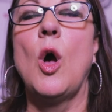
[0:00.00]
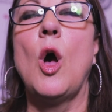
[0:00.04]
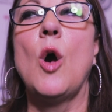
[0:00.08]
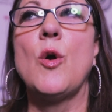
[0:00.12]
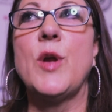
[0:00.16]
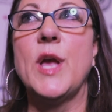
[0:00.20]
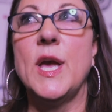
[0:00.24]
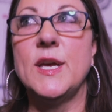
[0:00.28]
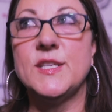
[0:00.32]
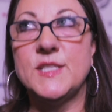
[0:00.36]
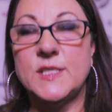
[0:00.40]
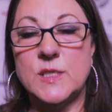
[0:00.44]

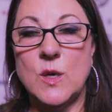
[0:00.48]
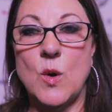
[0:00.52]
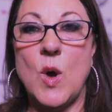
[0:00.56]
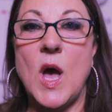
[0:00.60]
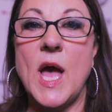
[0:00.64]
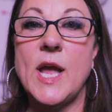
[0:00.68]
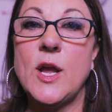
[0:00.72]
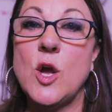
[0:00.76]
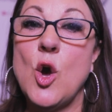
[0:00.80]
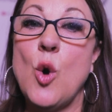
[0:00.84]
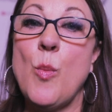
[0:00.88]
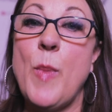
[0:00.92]
Okay, so
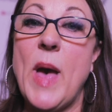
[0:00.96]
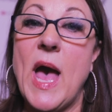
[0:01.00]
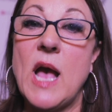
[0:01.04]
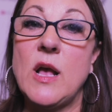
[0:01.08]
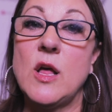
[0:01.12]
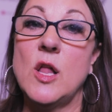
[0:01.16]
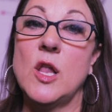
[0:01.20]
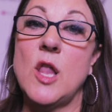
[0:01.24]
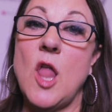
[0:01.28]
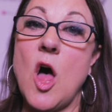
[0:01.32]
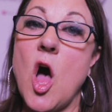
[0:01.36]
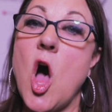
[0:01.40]
I go
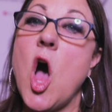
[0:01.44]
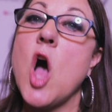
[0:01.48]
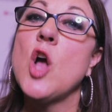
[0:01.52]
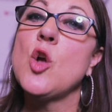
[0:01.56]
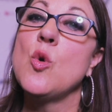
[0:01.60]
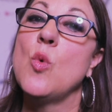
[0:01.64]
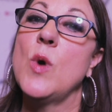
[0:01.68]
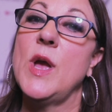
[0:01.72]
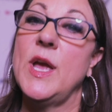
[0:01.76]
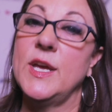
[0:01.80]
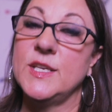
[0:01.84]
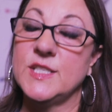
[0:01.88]
back a
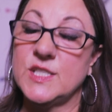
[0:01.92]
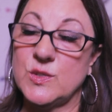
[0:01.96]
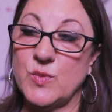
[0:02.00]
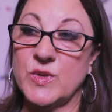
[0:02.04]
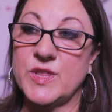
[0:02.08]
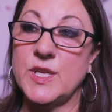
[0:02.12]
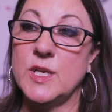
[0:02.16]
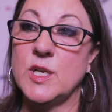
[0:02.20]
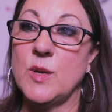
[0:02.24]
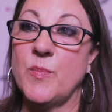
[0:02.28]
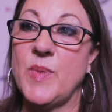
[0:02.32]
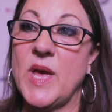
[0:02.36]
long ways
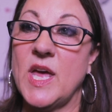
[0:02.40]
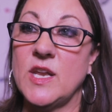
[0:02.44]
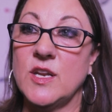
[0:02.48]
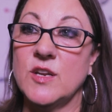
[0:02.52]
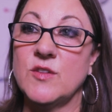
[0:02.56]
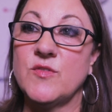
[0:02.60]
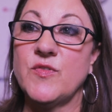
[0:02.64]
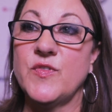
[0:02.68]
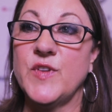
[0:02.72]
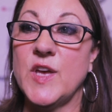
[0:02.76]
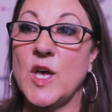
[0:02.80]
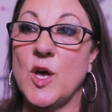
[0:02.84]
with
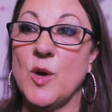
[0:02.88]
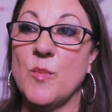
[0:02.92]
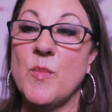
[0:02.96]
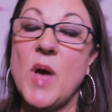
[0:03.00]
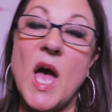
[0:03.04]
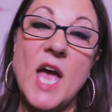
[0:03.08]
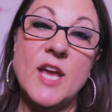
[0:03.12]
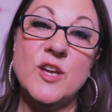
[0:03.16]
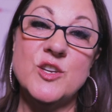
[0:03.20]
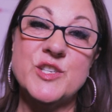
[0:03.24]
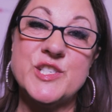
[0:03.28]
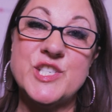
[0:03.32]
independent film.
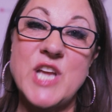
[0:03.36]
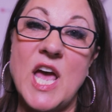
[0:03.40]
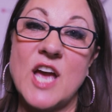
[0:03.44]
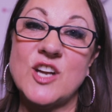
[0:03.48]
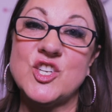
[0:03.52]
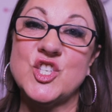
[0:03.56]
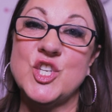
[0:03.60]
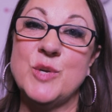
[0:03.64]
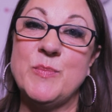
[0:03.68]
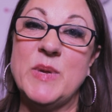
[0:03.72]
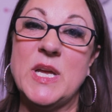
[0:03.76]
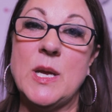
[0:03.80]
I used to
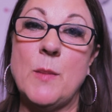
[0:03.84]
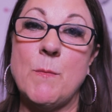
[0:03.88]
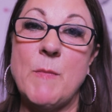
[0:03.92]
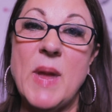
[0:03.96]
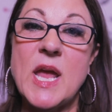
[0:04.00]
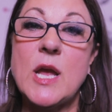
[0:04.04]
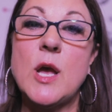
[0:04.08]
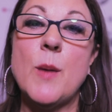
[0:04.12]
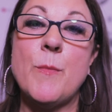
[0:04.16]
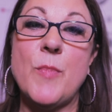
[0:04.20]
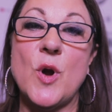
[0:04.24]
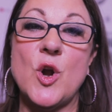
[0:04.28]
actually be a
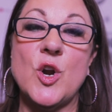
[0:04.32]
makeup